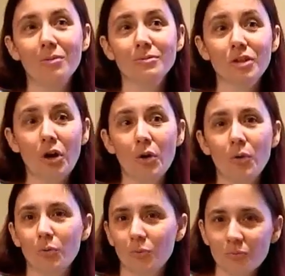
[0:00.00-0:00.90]

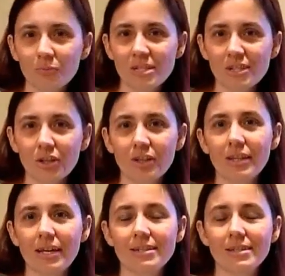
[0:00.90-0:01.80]
So it's a good
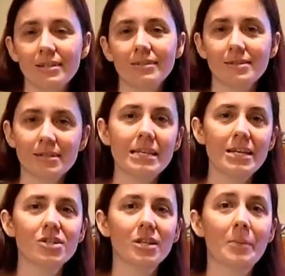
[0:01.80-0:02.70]
thing to
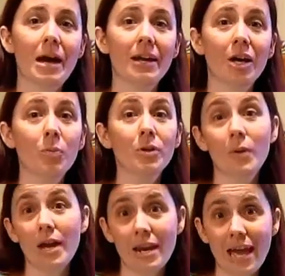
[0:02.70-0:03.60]
teach them how to help you,
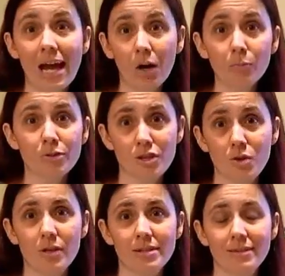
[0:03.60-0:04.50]
and it helps you.
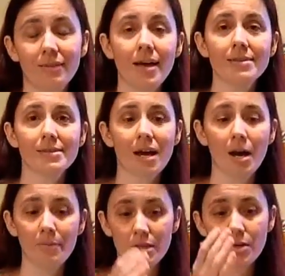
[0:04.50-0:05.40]
It's less
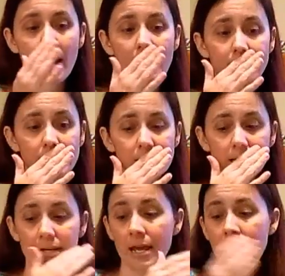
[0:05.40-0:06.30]
time that you have to
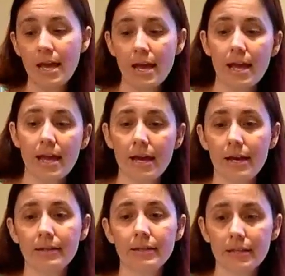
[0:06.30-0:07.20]
sit
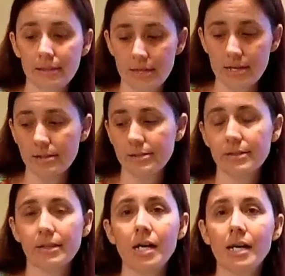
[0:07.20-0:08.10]
and get
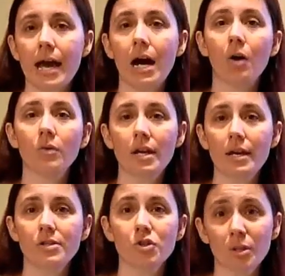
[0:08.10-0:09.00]
these cut out
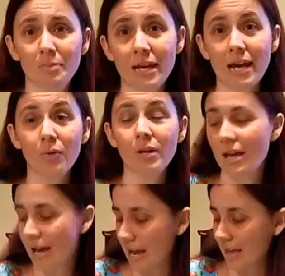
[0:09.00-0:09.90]
and trimmed down
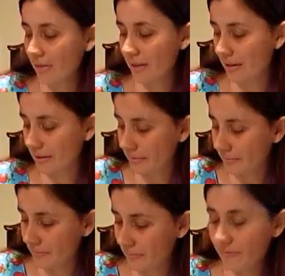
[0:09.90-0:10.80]
and then
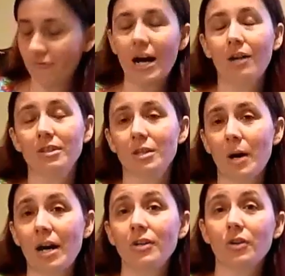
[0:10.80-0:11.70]
filed in the
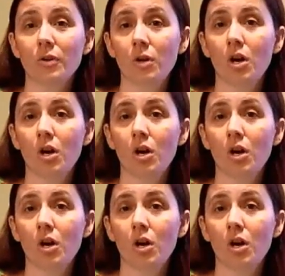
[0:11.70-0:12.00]
binder.